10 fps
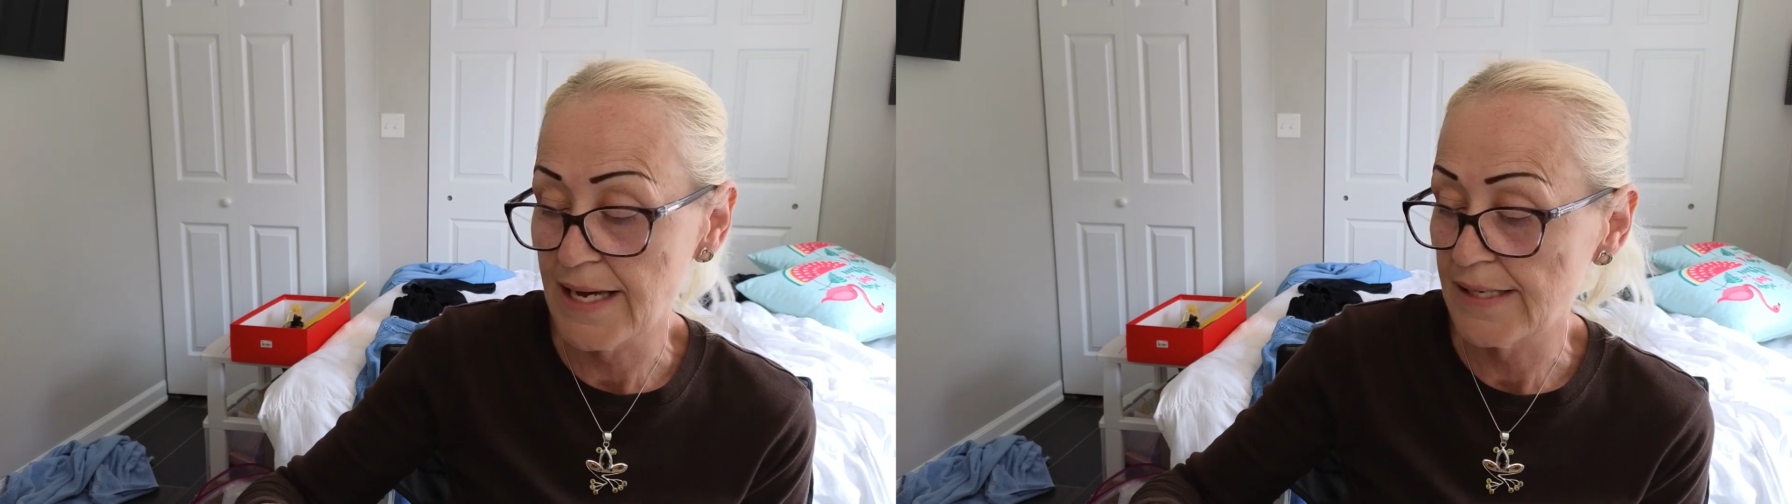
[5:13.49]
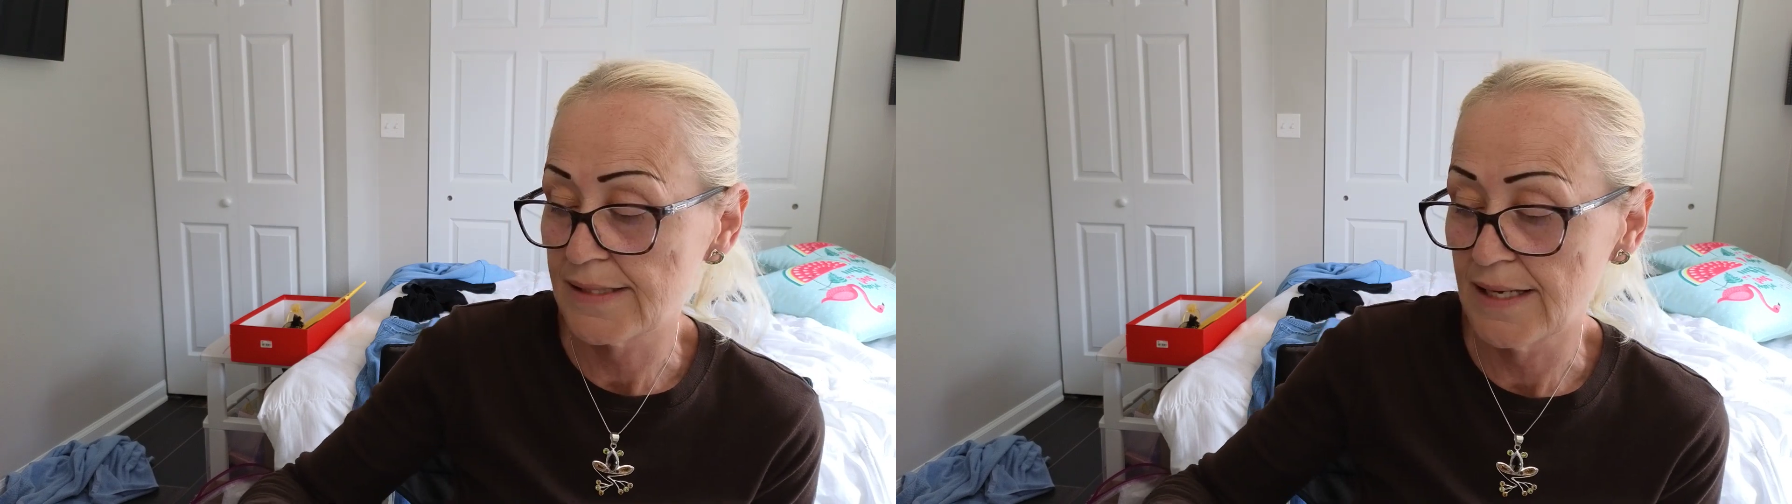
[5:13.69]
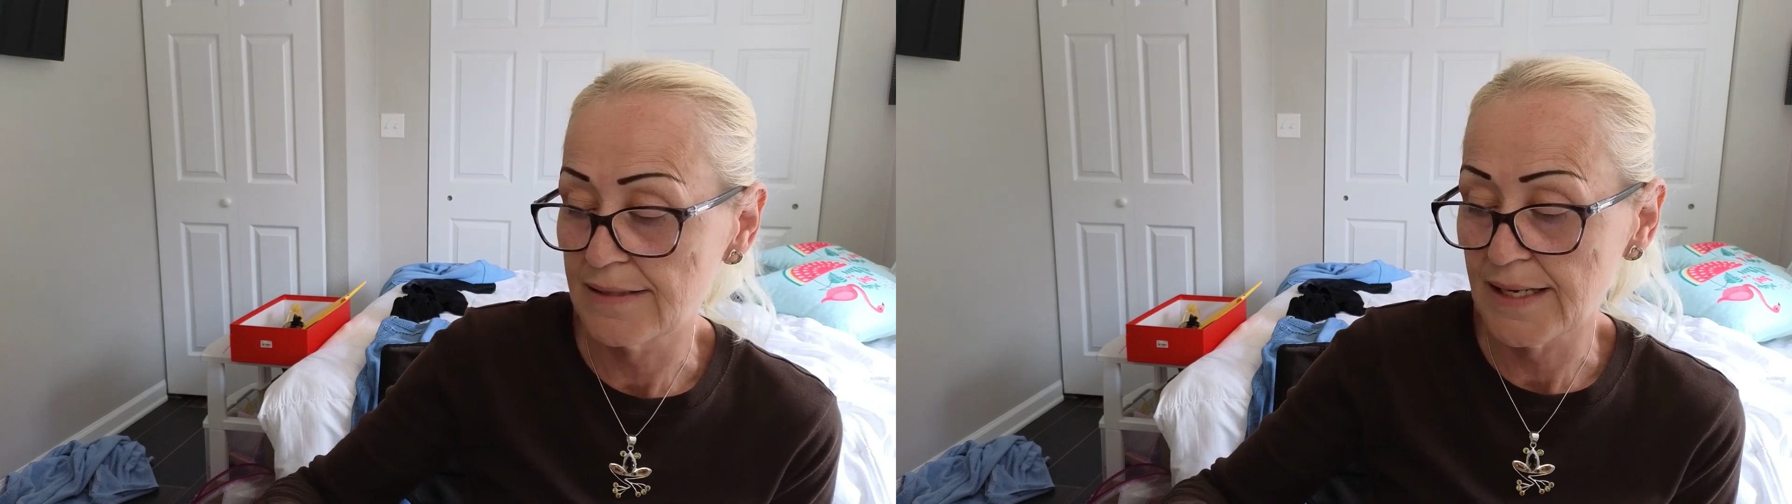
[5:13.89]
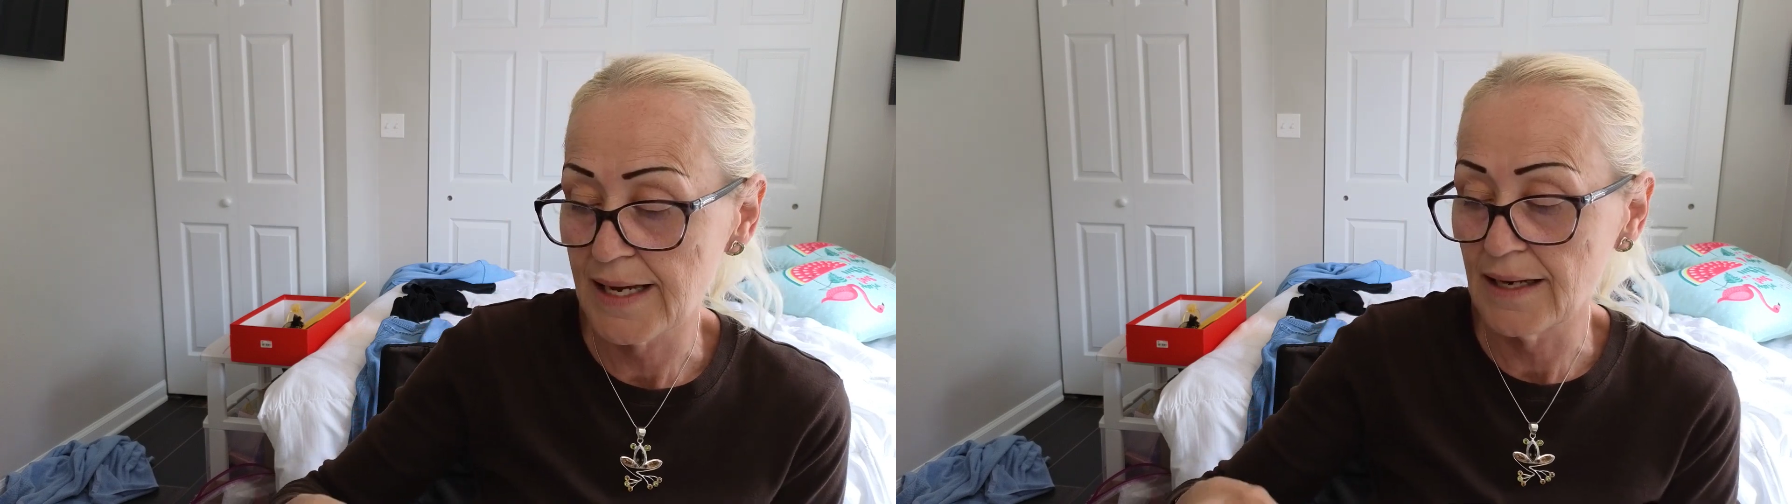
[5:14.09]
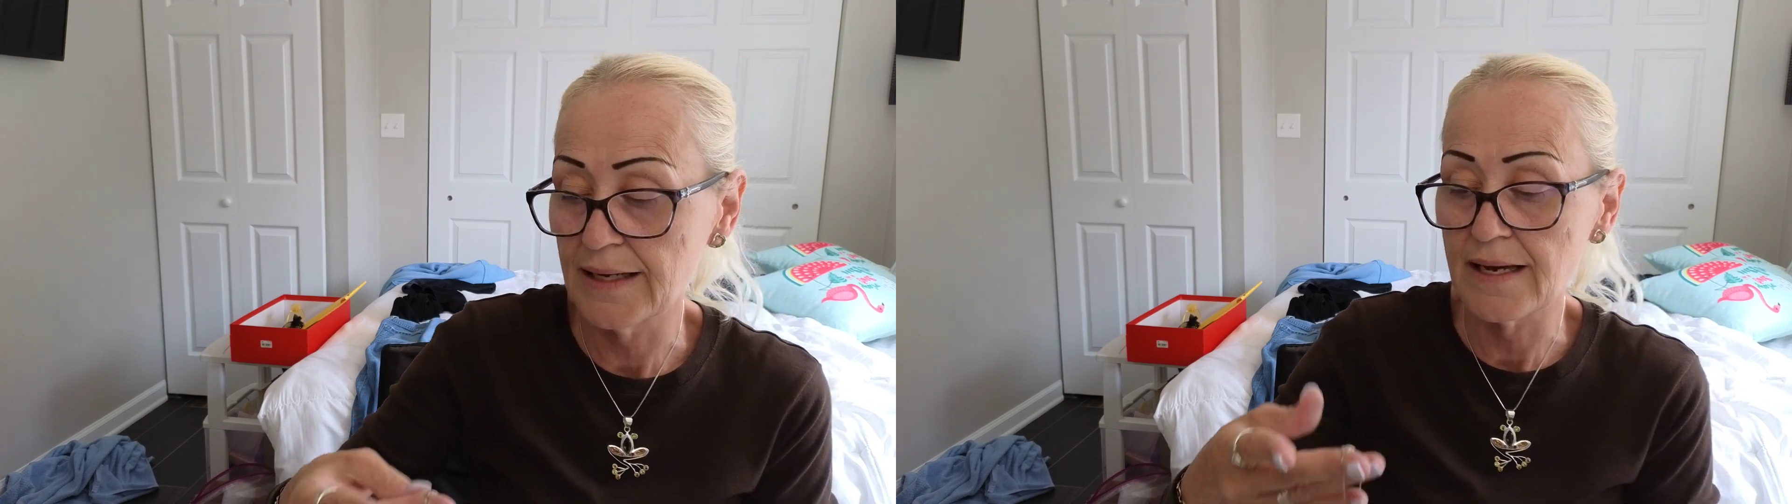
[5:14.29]
It says
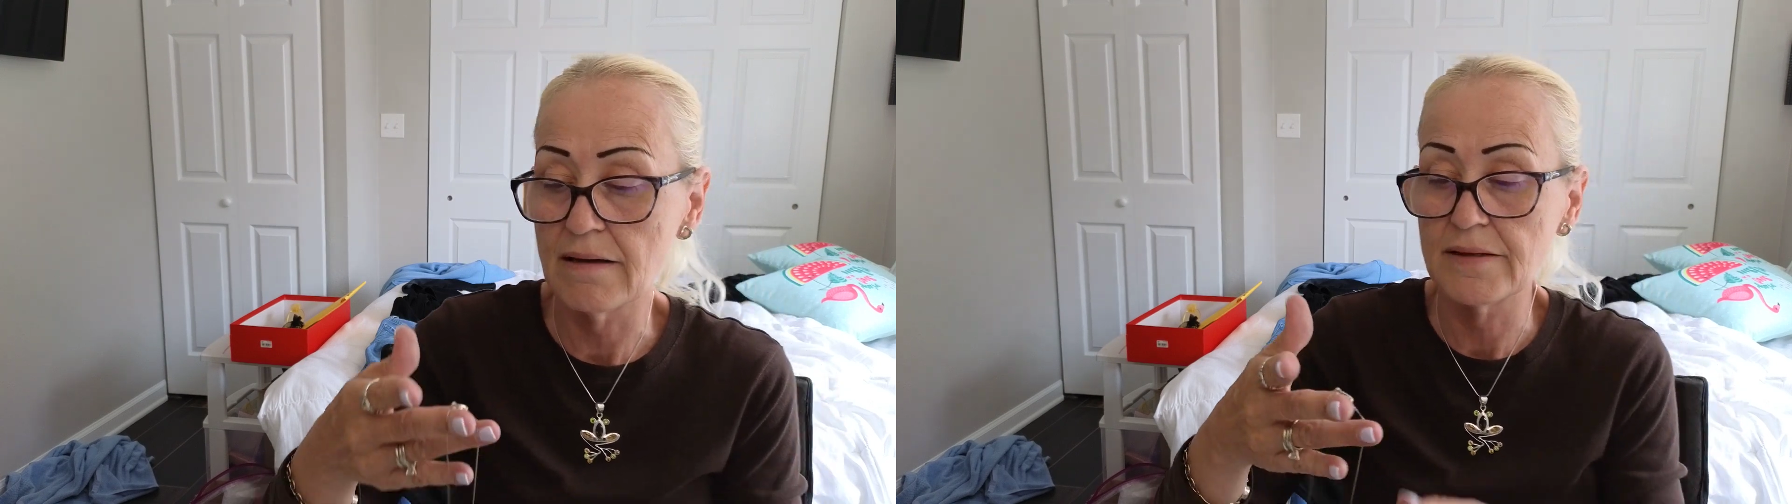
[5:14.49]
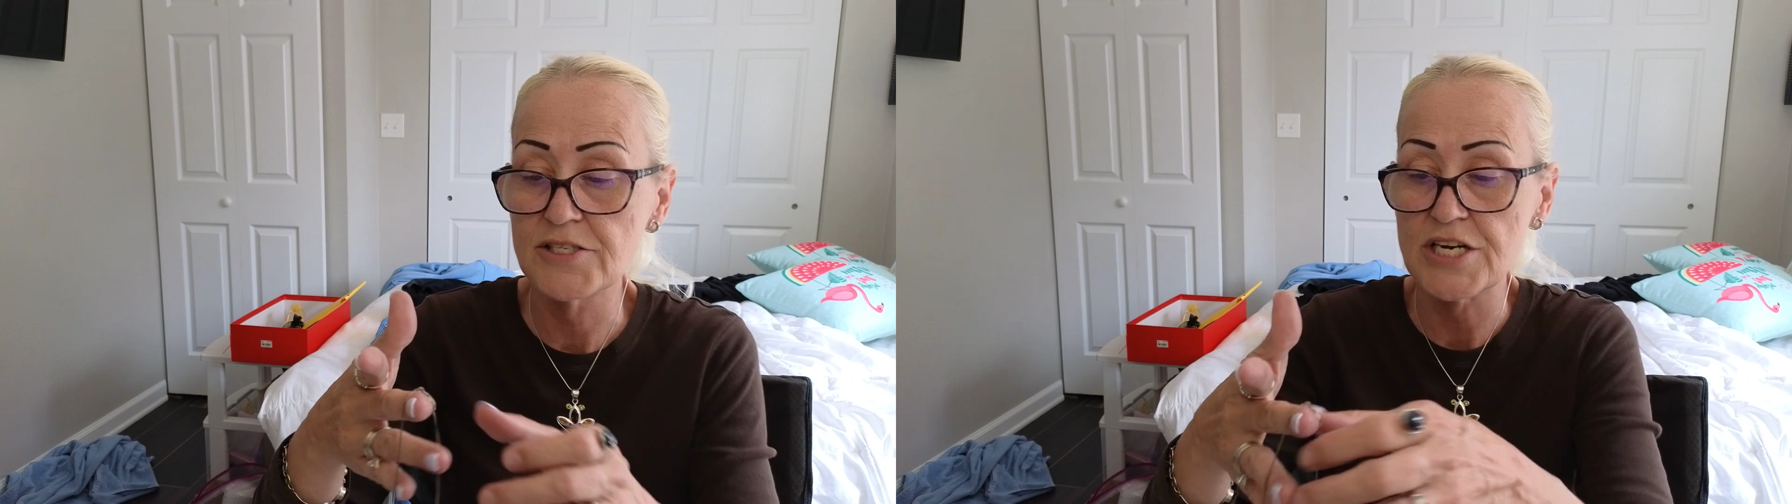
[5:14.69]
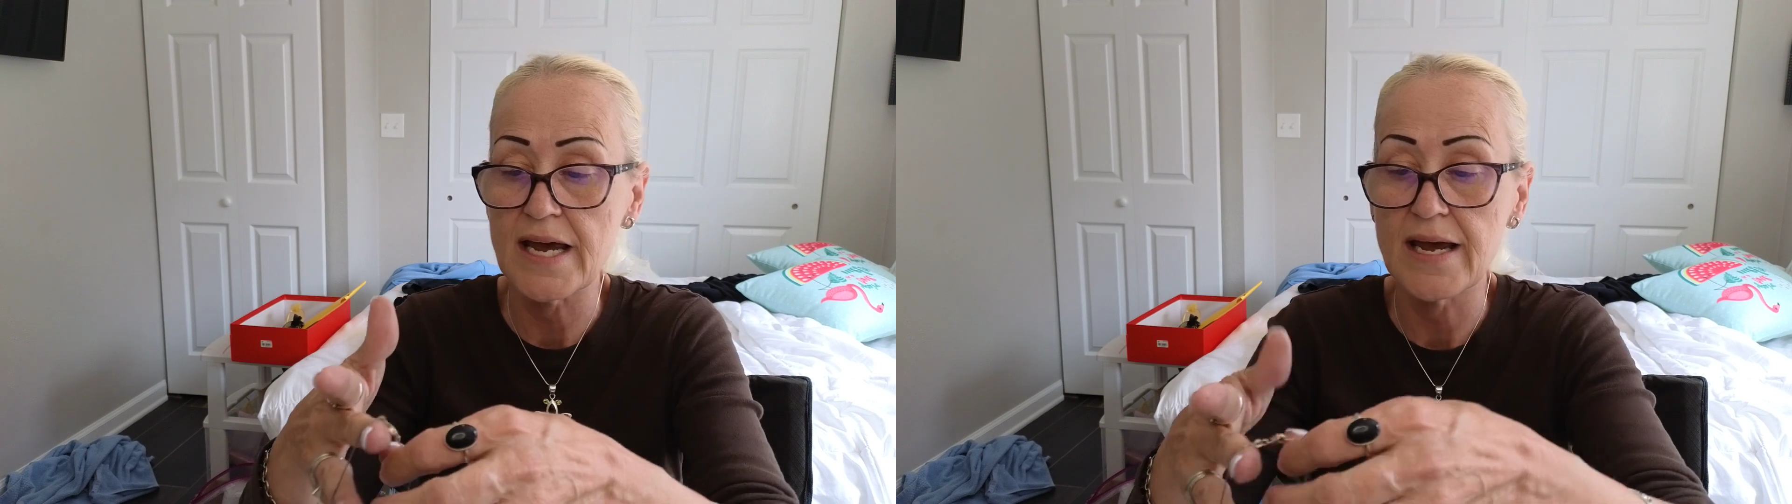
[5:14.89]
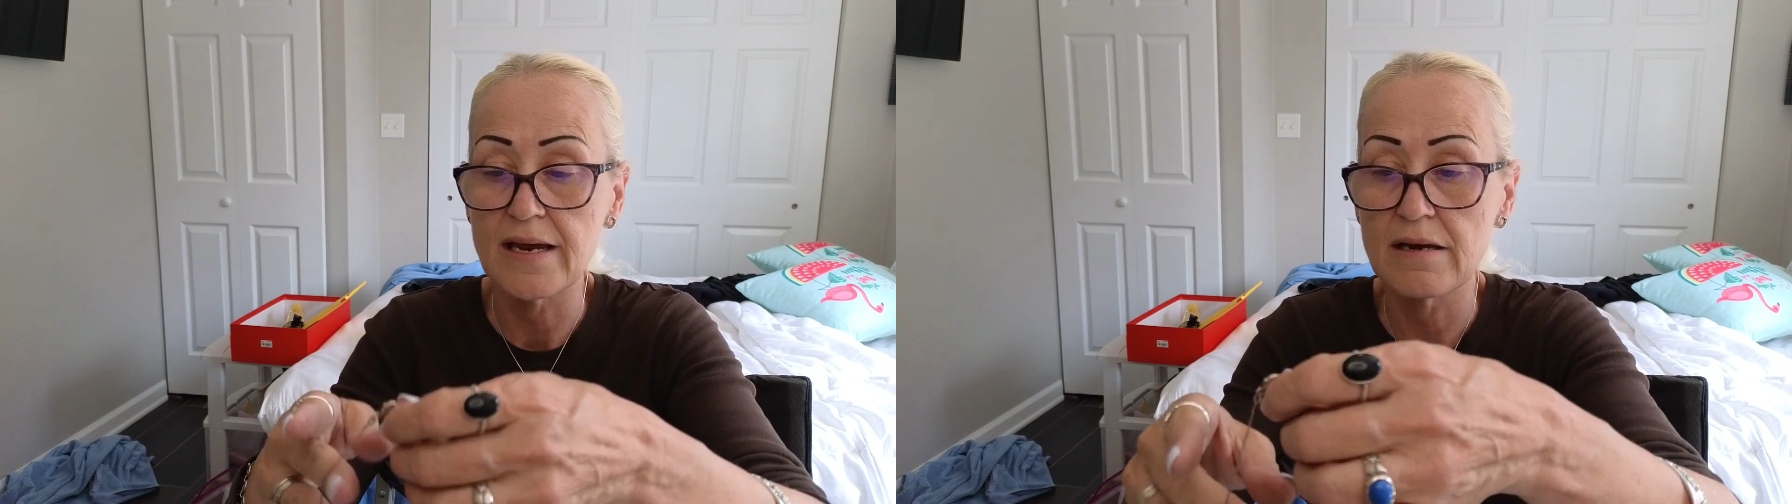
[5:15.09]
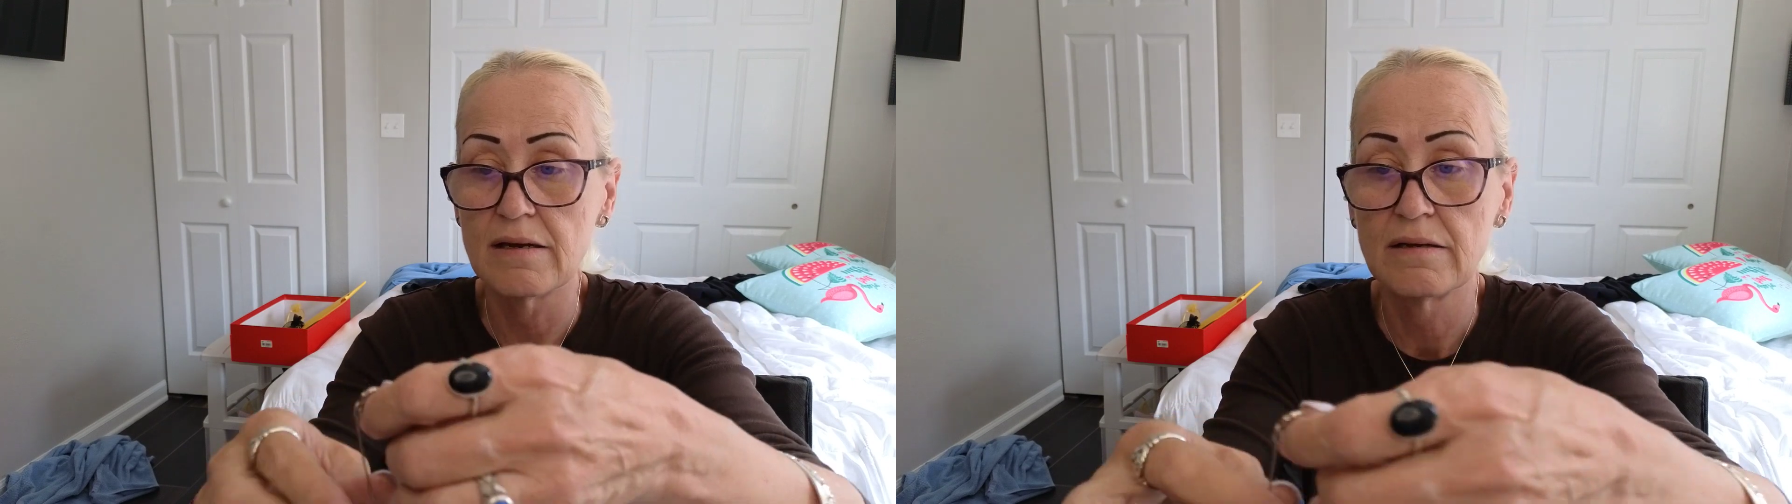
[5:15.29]
Italy on the chain.